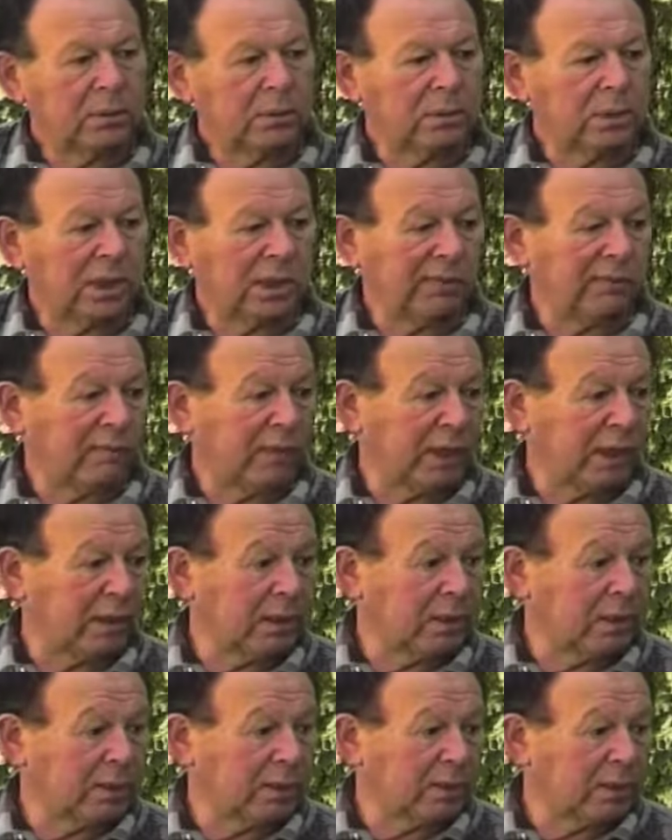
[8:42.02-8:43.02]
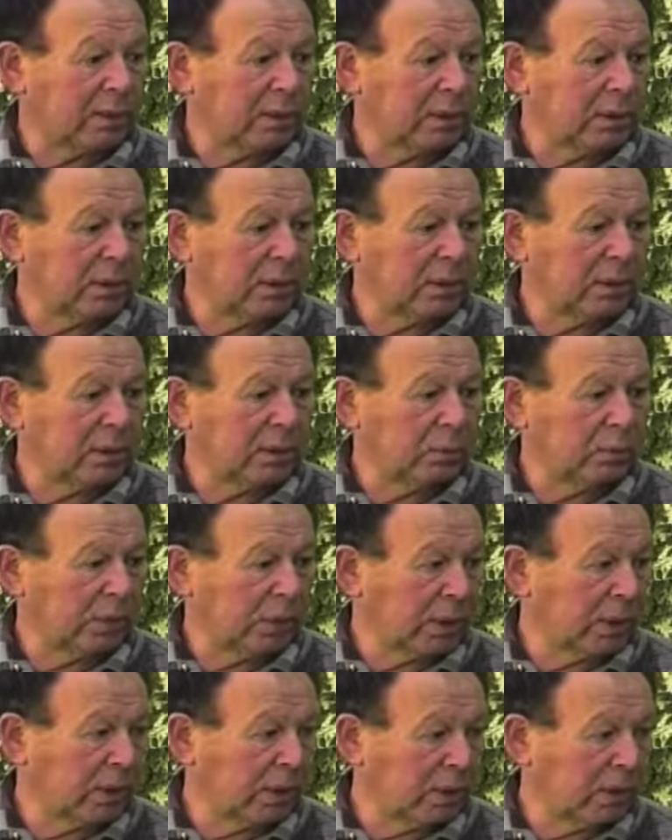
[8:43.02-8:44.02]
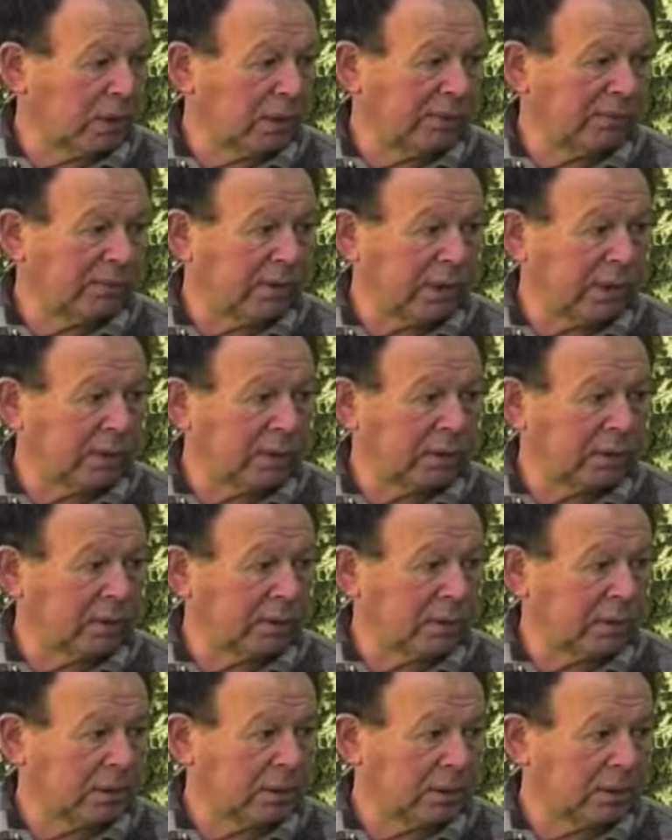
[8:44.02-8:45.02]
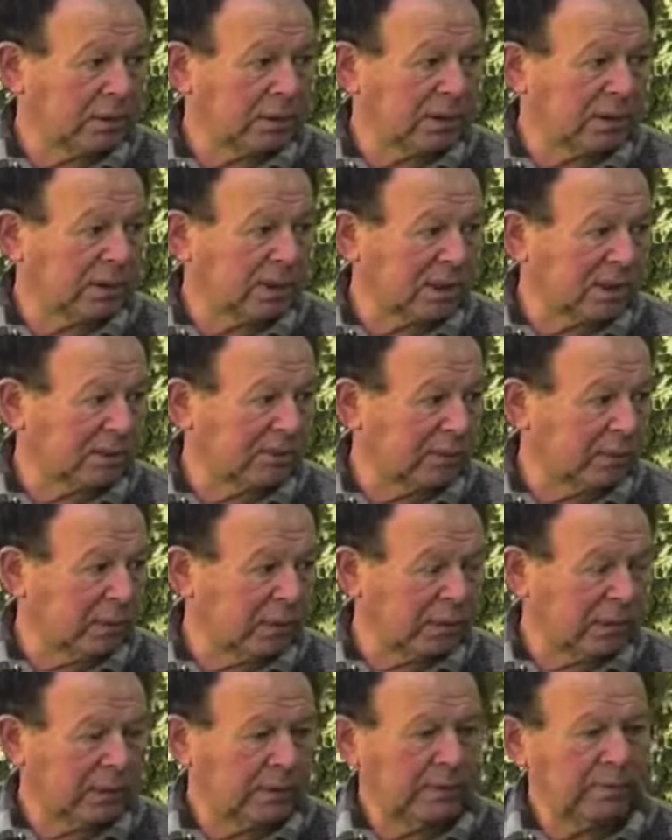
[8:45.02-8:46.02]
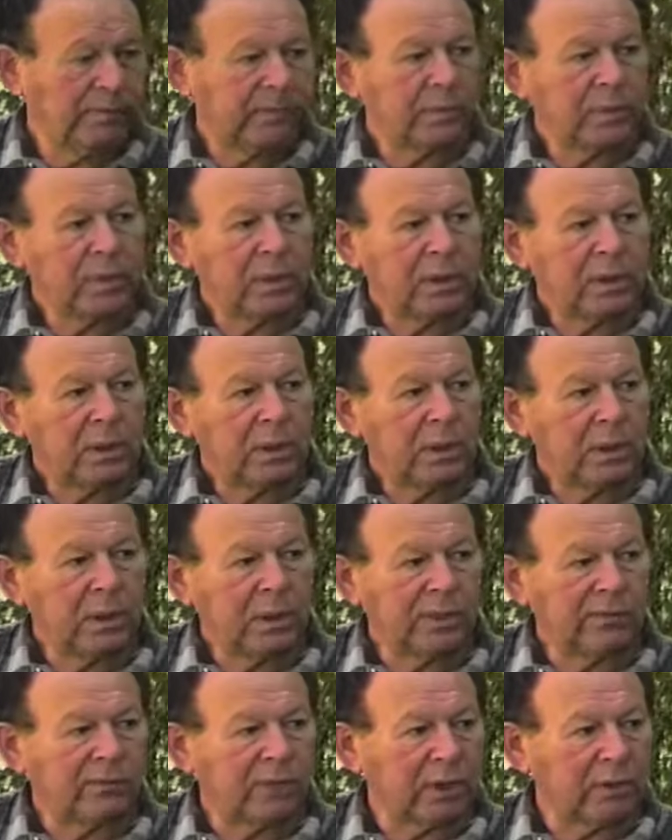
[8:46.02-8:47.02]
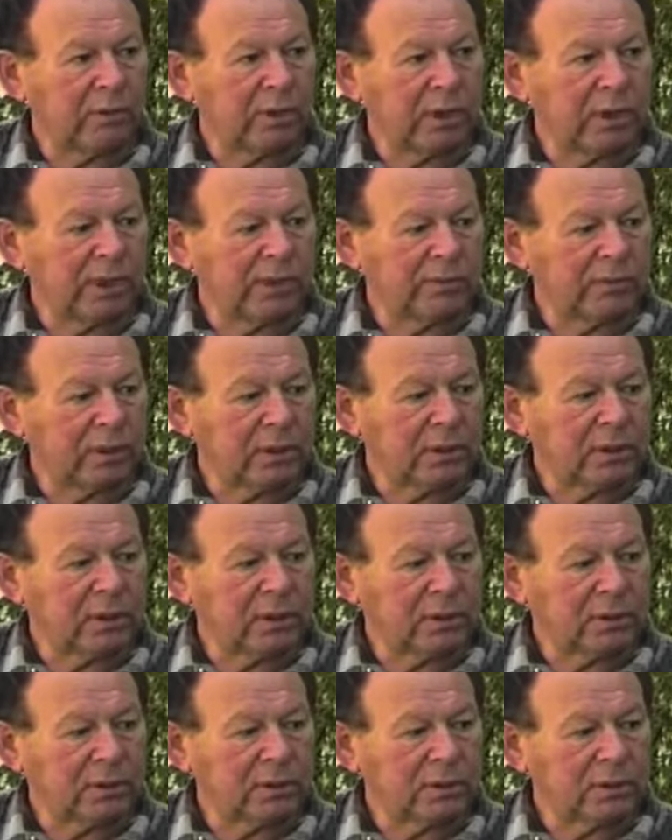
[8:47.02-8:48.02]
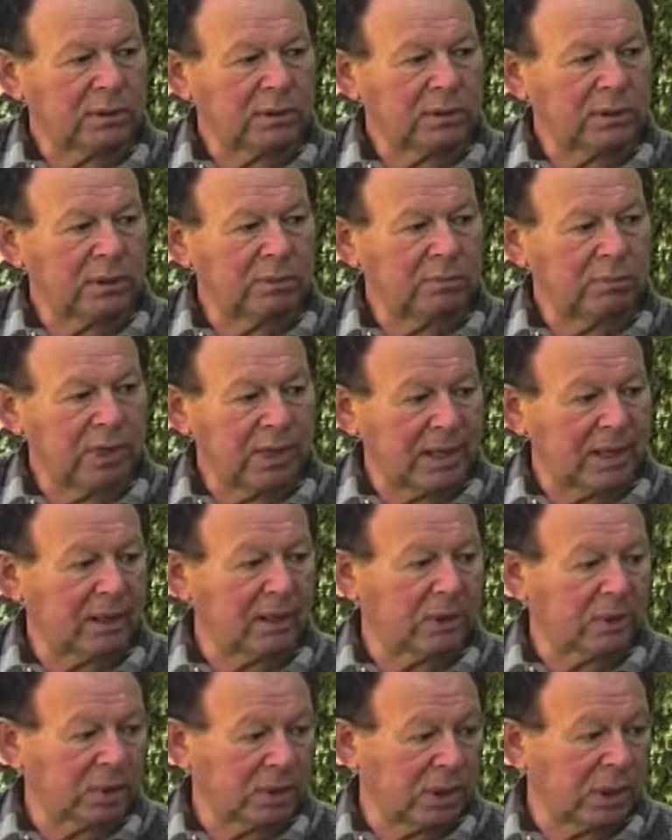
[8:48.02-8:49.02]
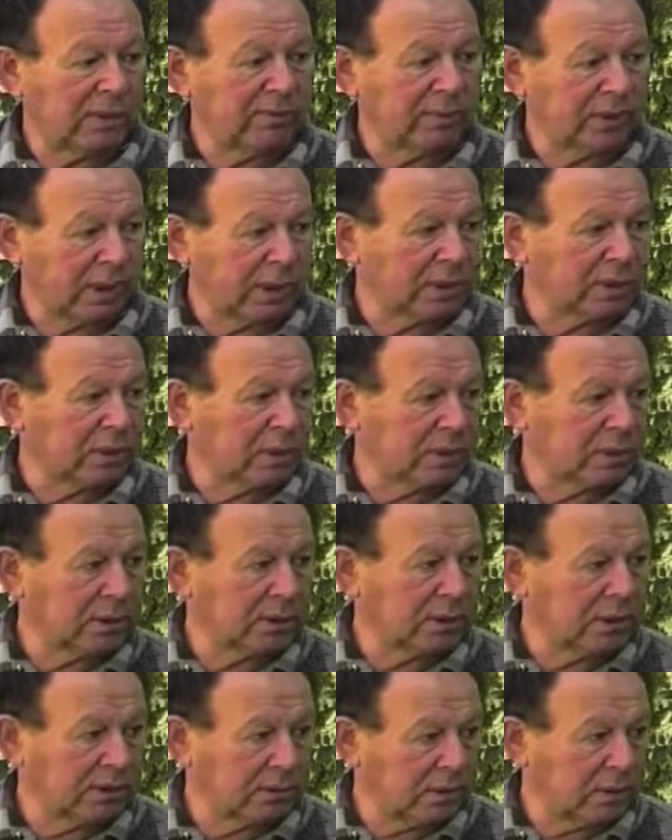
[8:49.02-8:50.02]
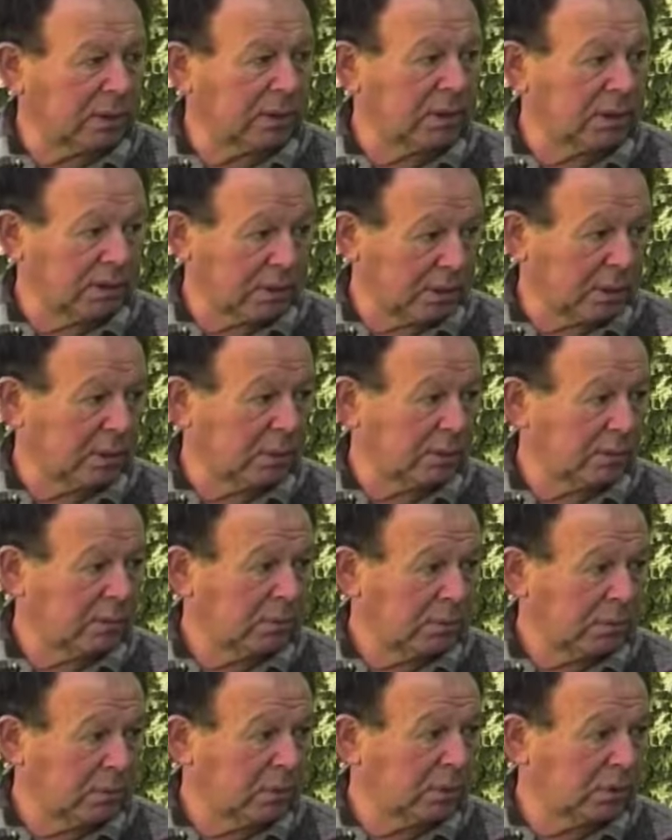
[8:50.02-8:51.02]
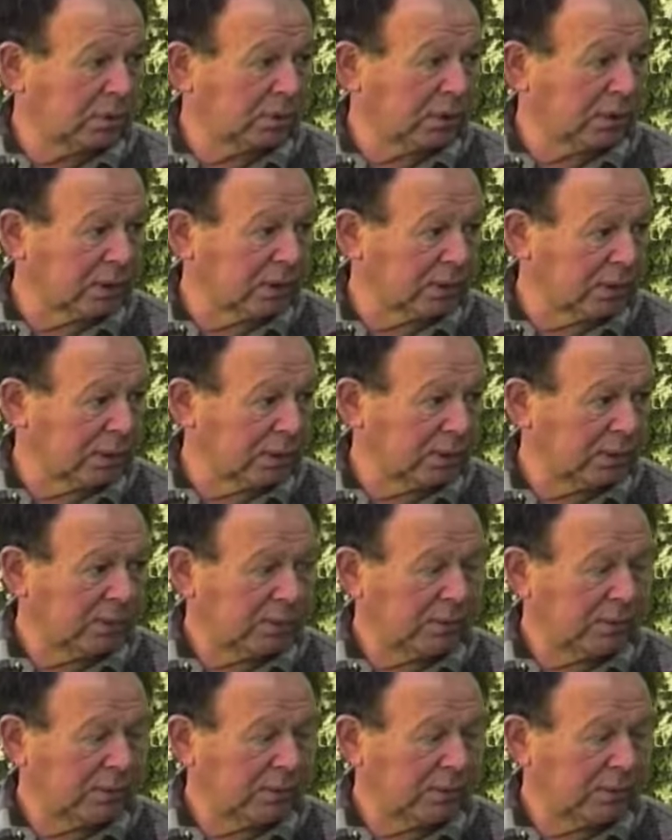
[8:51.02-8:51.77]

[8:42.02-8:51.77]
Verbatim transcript: They find it working, they find it successful, and if they believe that it might save casualties, I think it's a good strategy.